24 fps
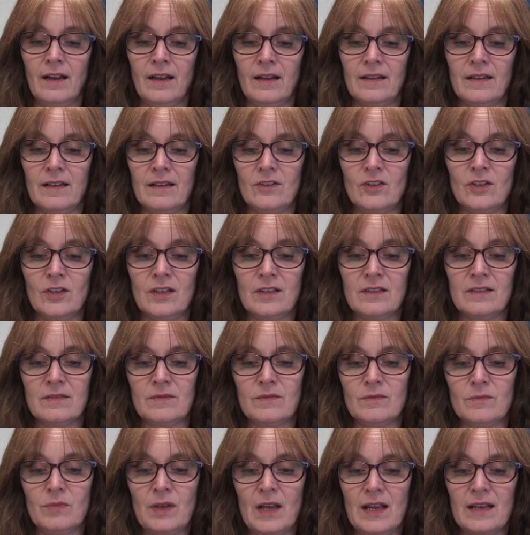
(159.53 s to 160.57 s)
And then you get
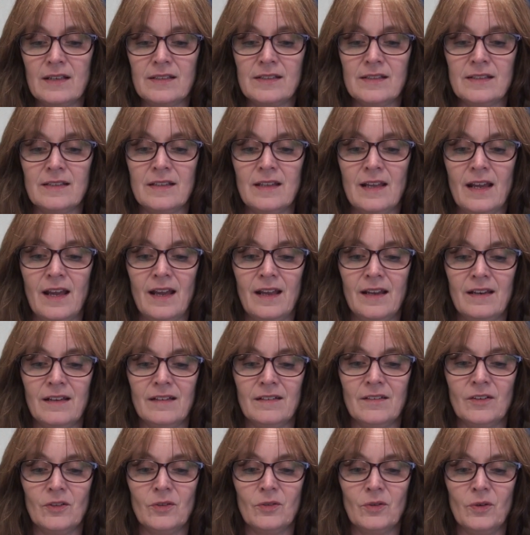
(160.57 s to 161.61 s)
past that
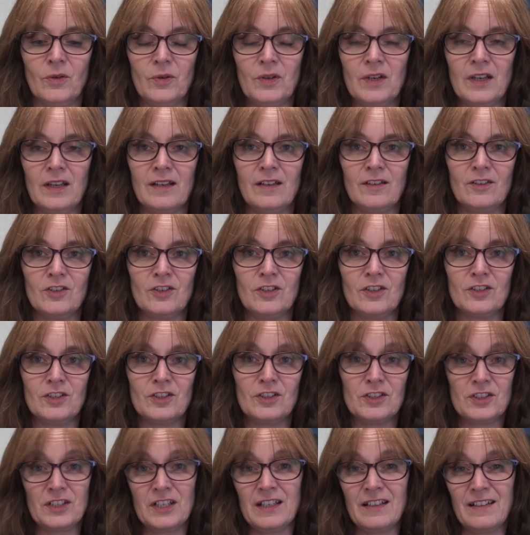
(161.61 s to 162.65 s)
and go, "Okay, could you
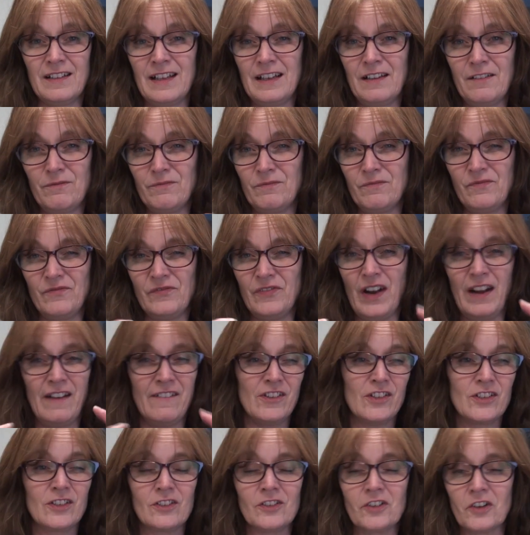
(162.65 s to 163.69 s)
just get like
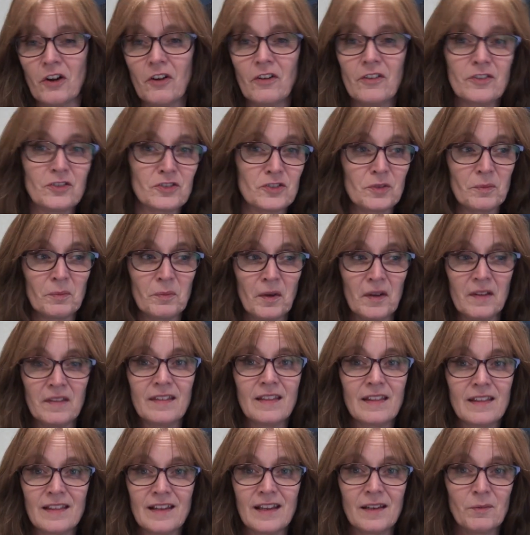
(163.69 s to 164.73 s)
five hundred dollars a
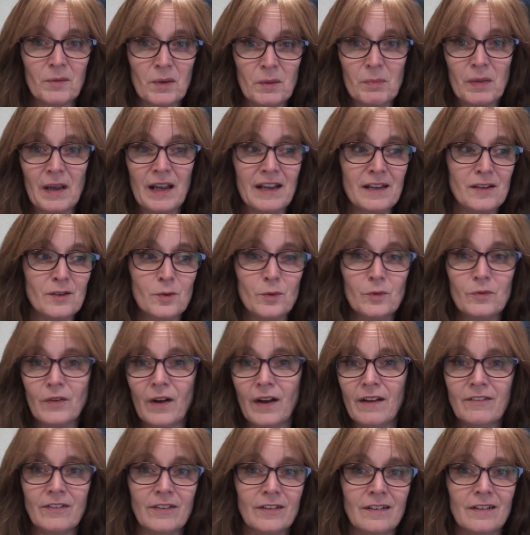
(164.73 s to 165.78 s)
month? Can we pay you
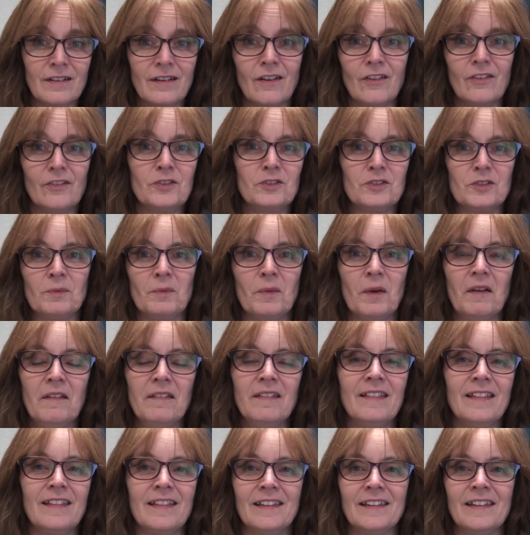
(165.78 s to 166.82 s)
five hundred dollars a
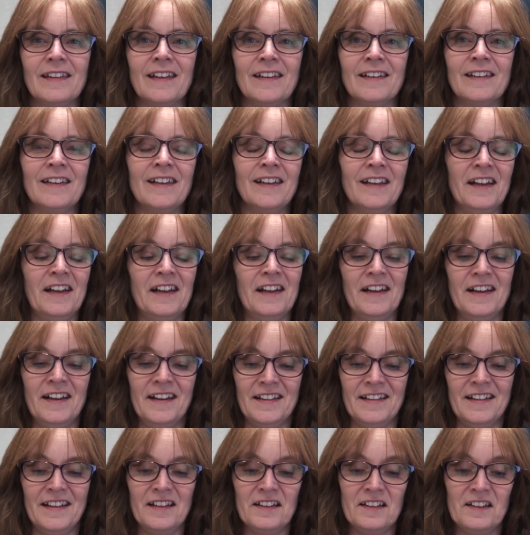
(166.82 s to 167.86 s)
month?" And then,
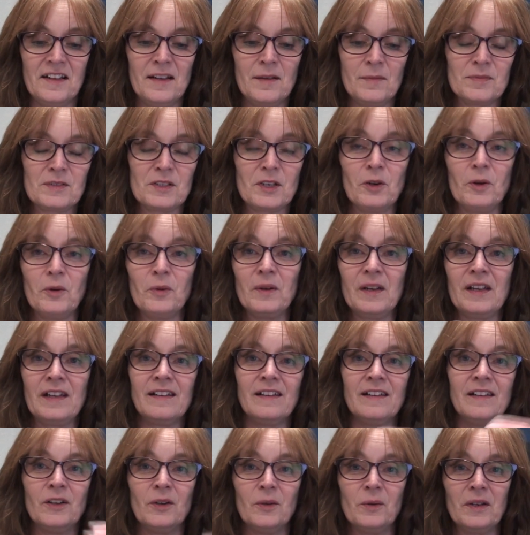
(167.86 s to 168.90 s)
then it keeps going
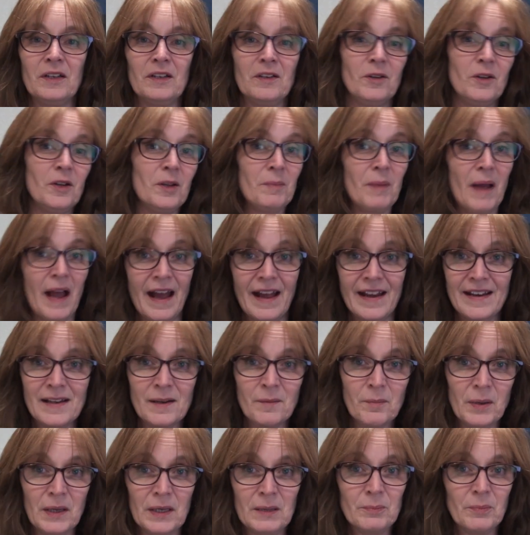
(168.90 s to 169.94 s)
and going. You keep
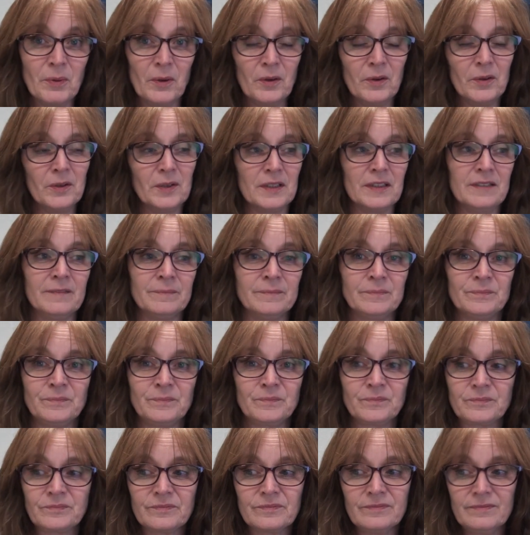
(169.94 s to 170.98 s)
adding people, and
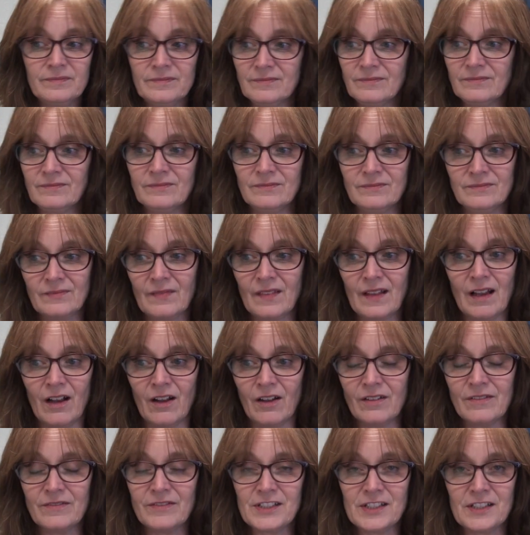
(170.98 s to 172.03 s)

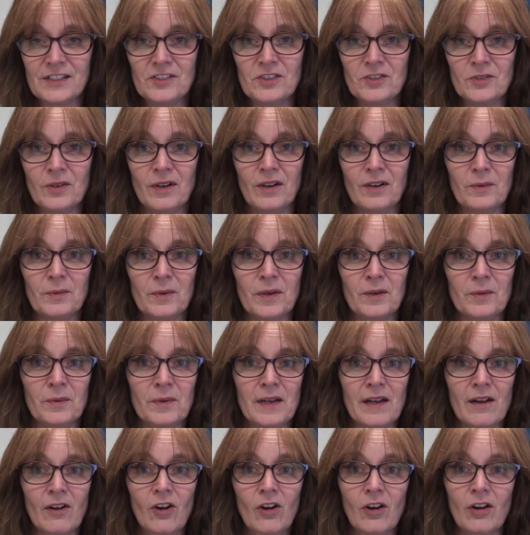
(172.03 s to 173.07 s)
all of a sudden you are where
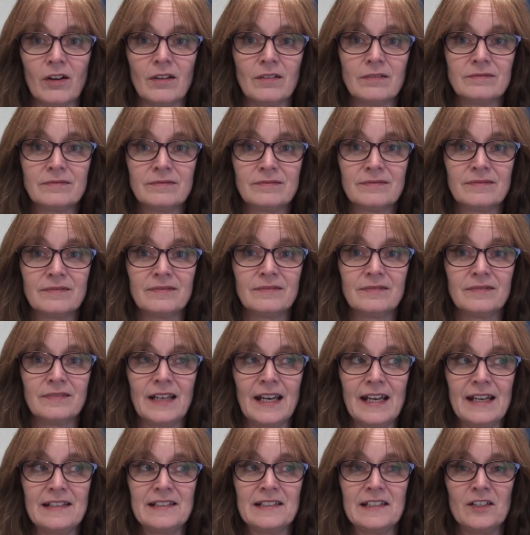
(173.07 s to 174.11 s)
we are
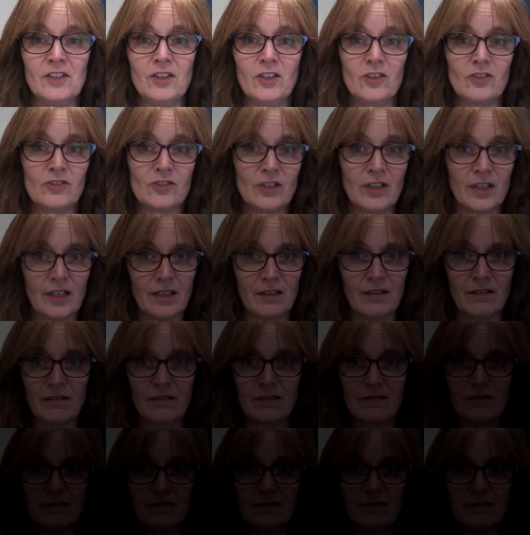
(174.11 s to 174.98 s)
eighteen years later.